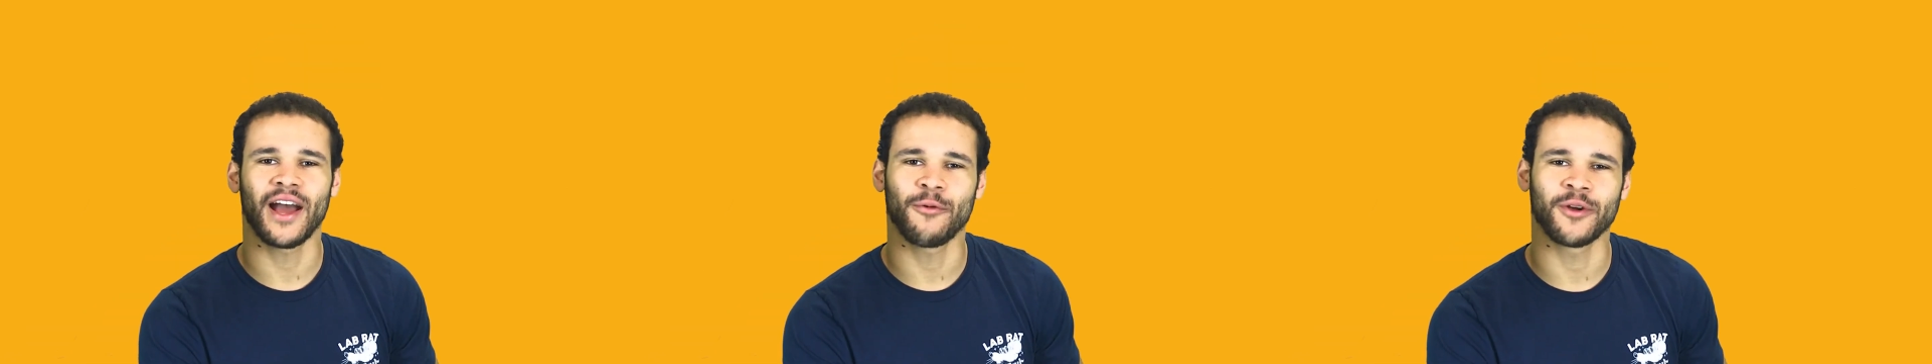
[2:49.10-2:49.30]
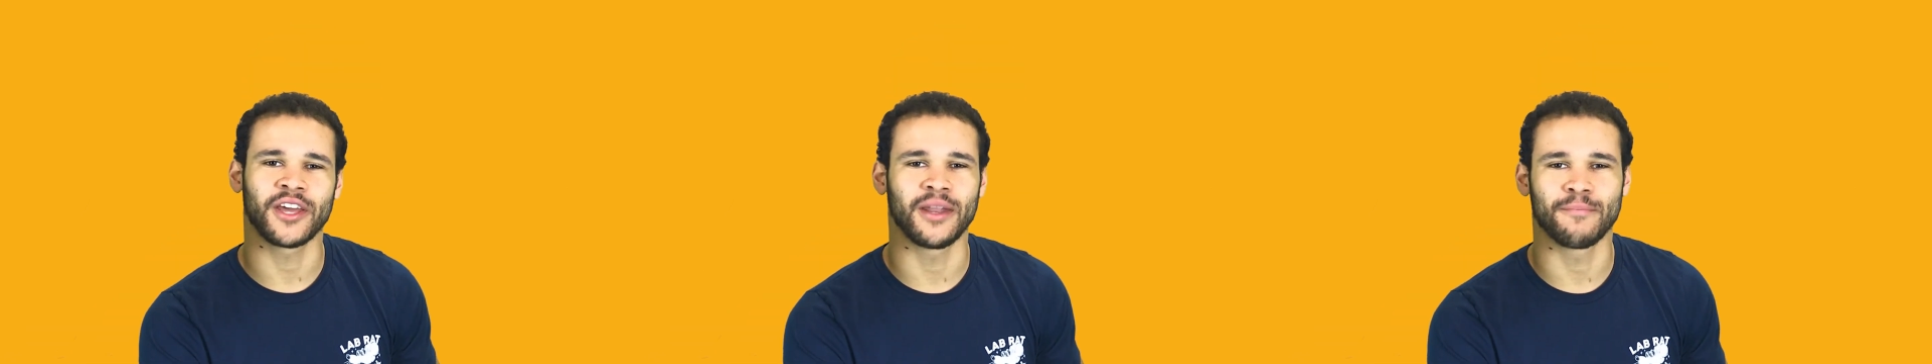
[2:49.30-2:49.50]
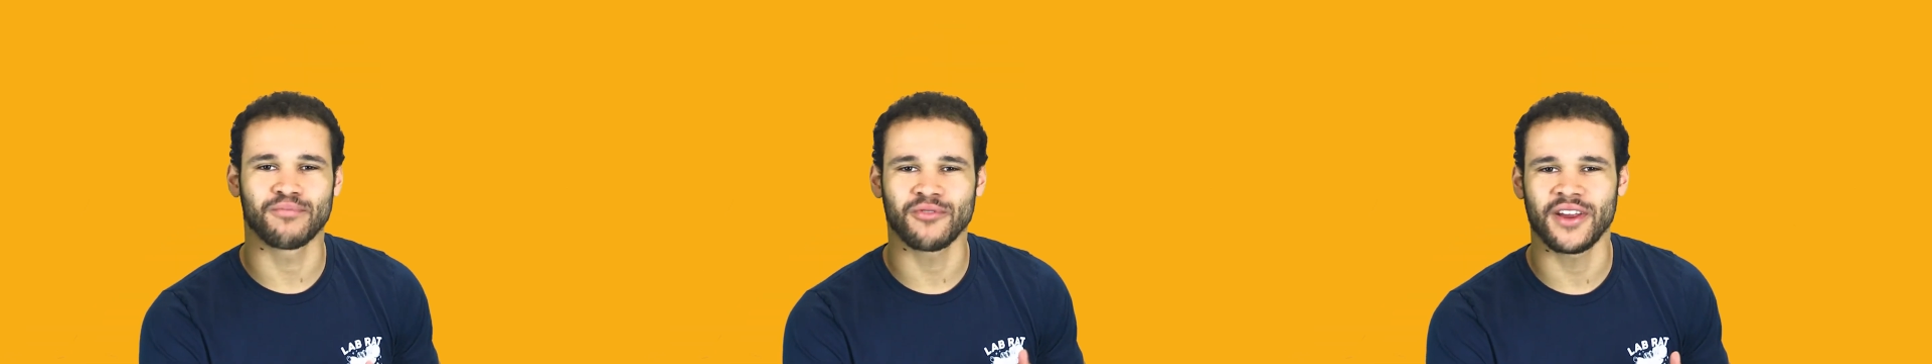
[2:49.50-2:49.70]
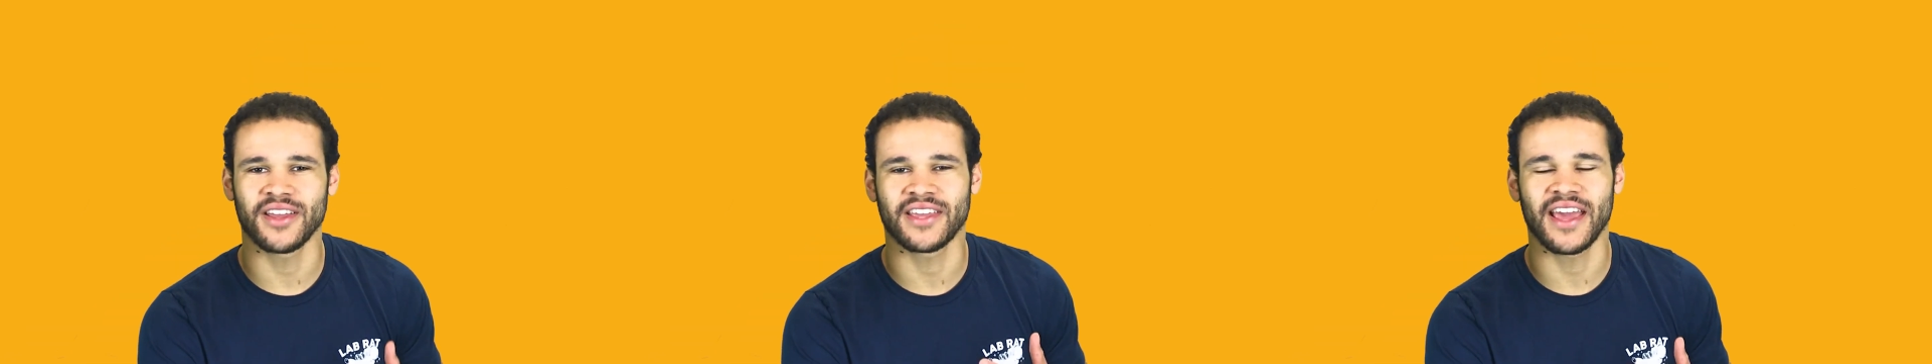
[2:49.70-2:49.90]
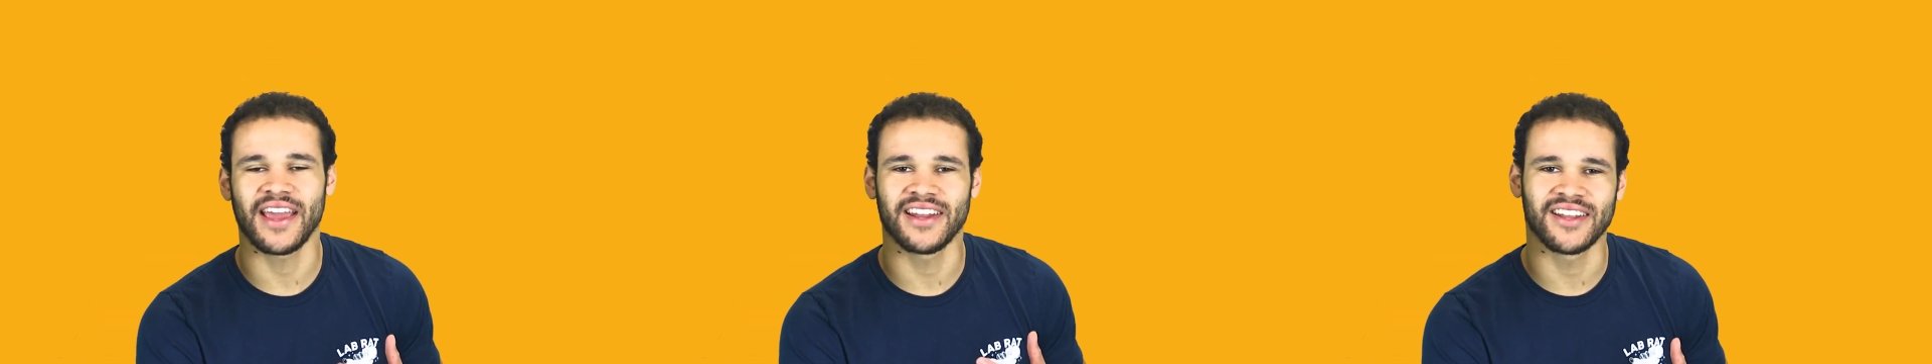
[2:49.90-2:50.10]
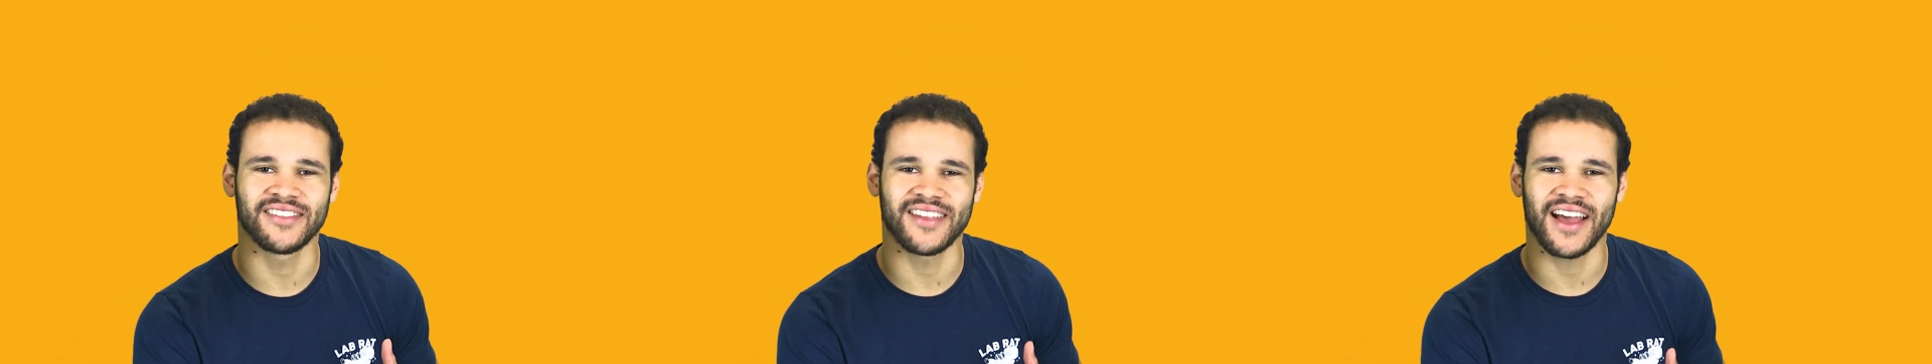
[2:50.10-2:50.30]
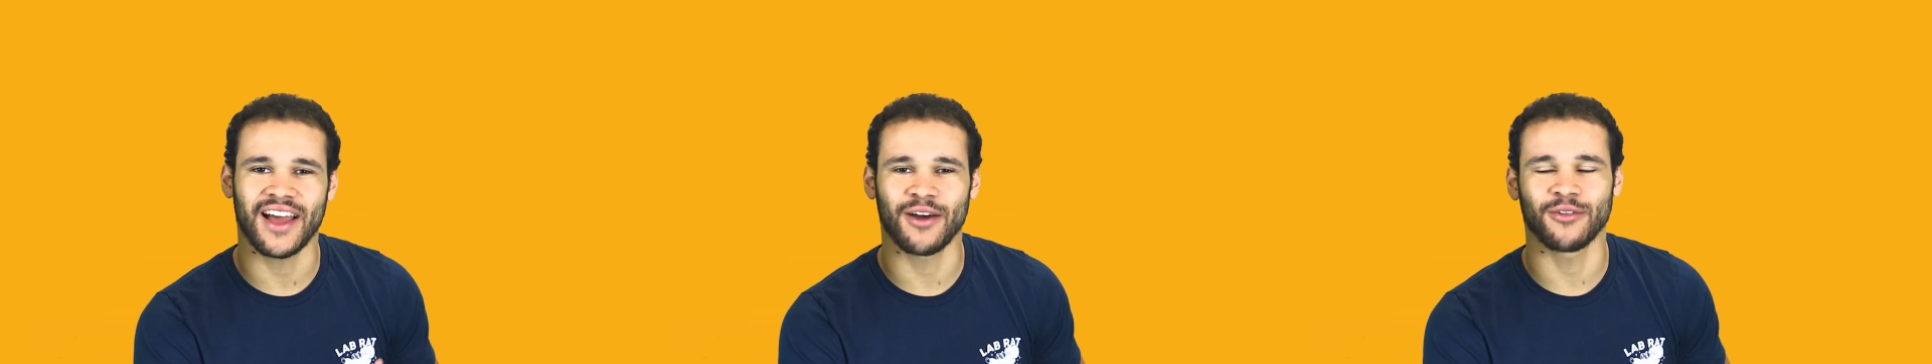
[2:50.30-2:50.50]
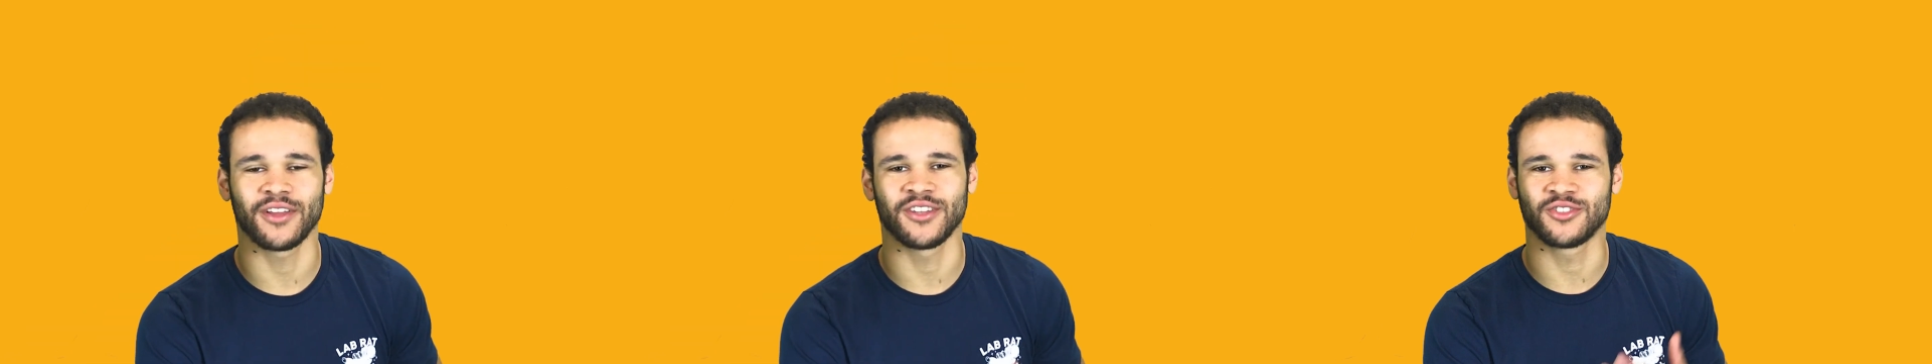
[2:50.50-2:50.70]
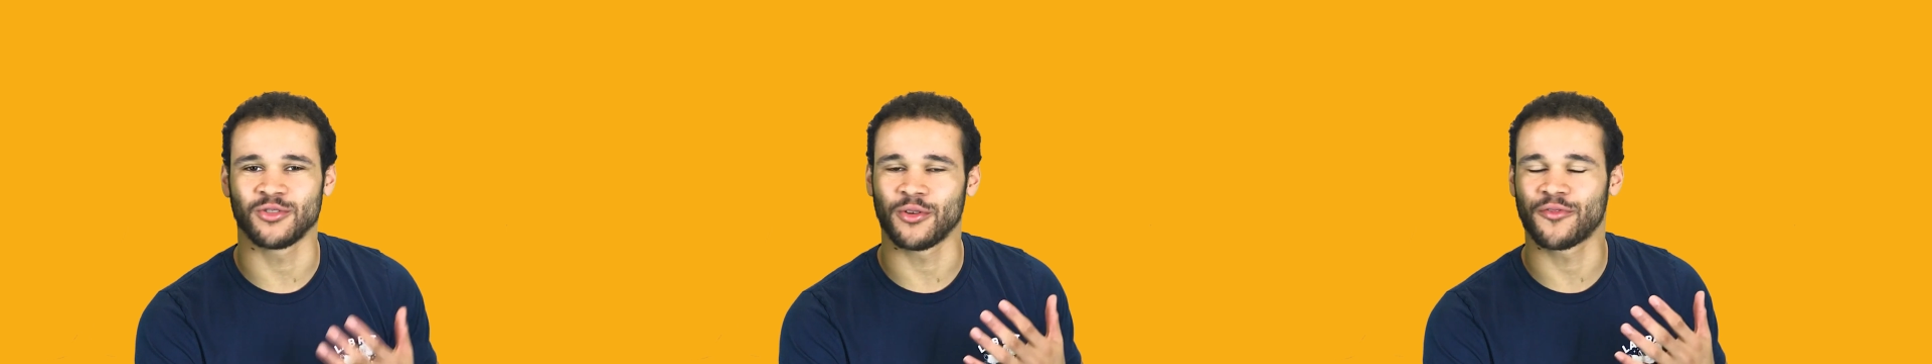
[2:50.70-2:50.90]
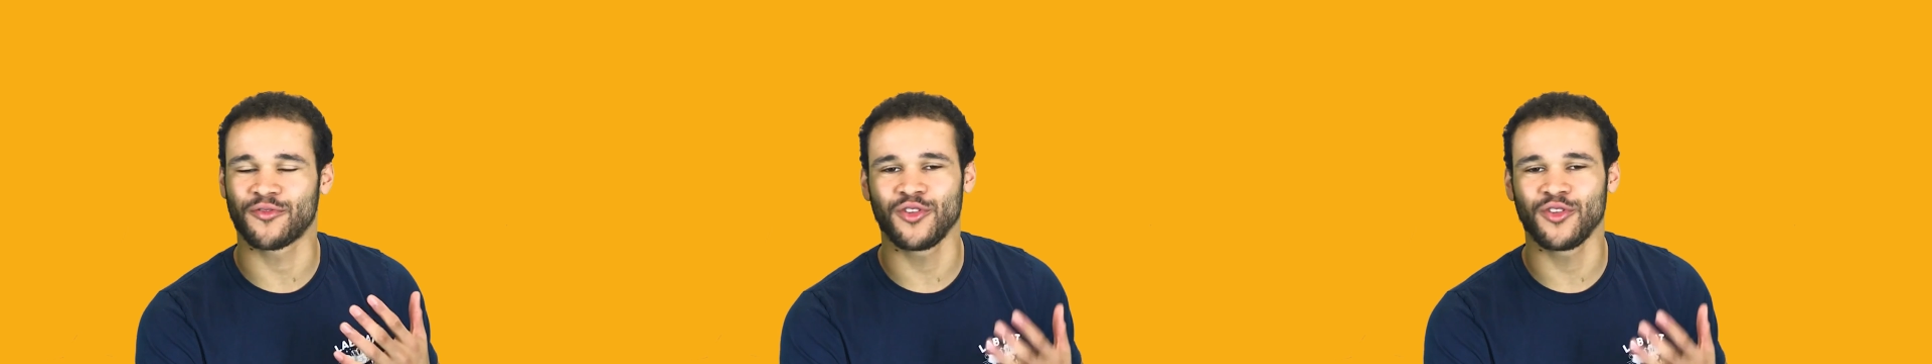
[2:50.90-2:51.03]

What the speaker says: that, we're going to break gainer down into a